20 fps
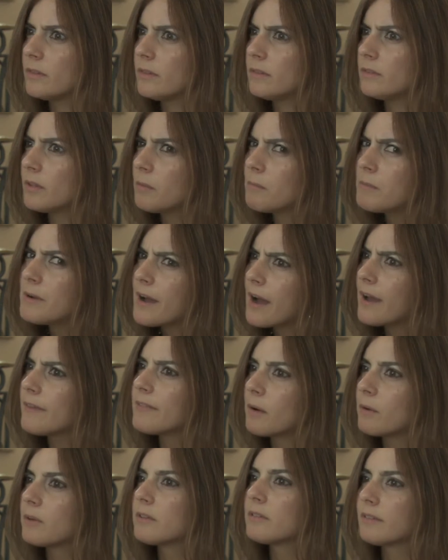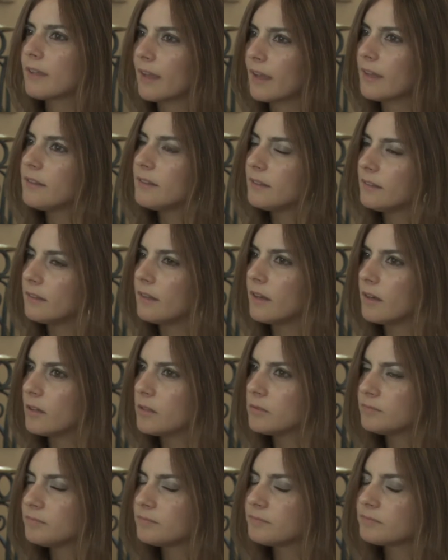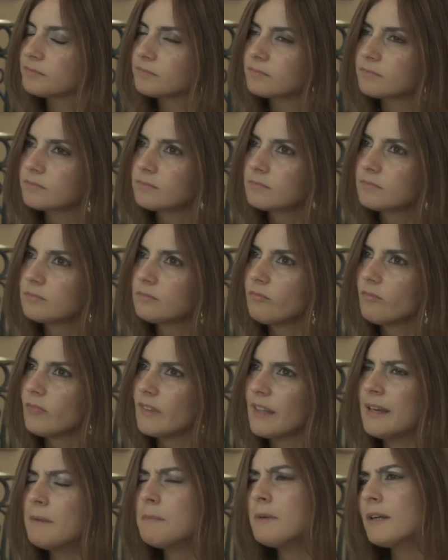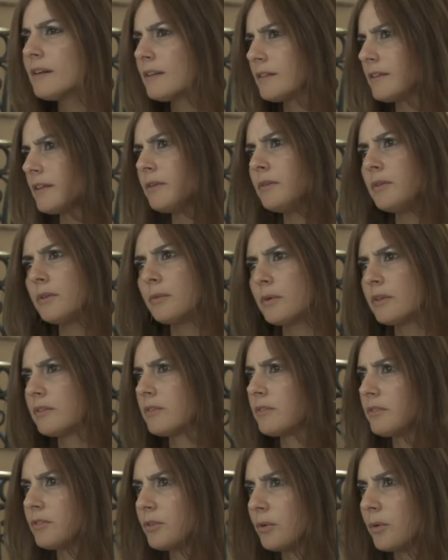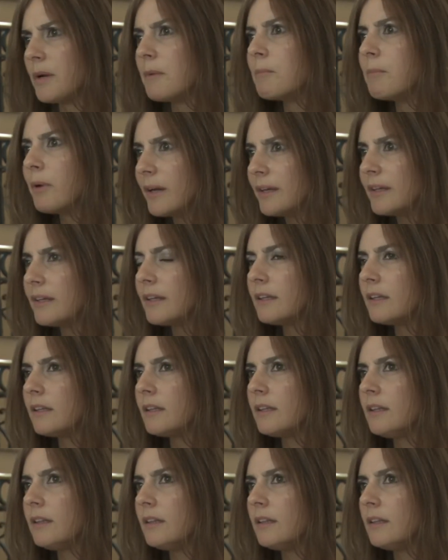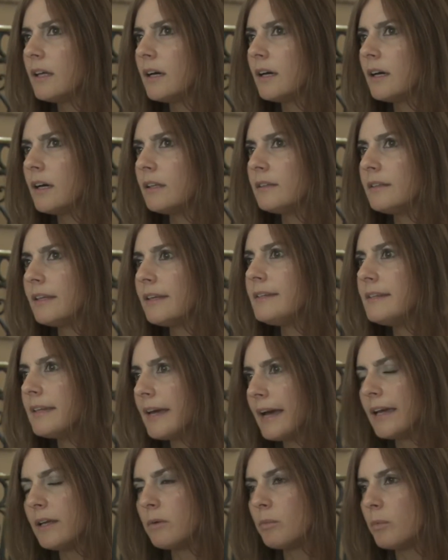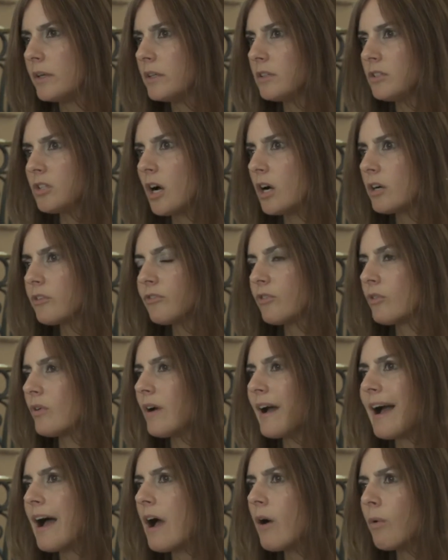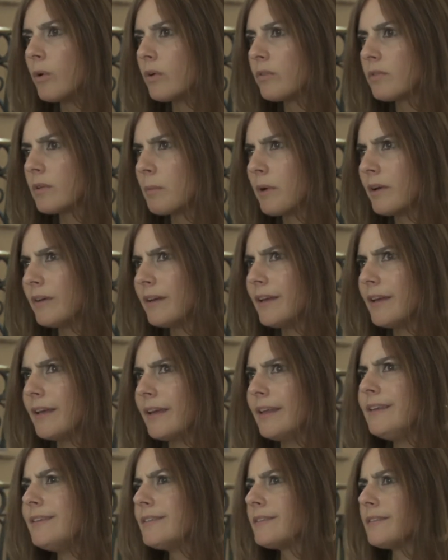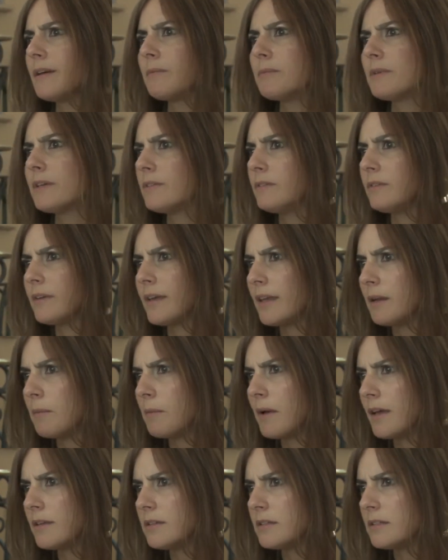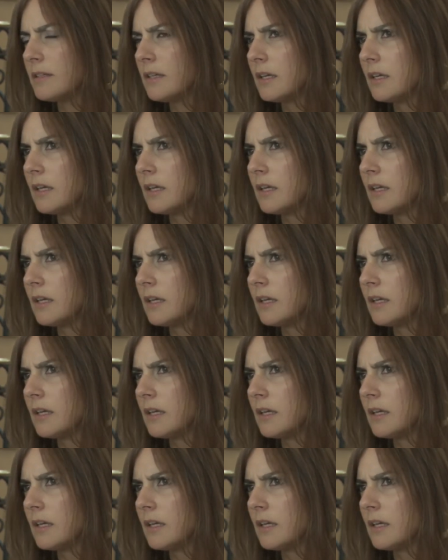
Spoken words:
some guy that was standing there. And I'm not going to tell you the rest of the story, but that night we talked for hours about any subject you can imagine.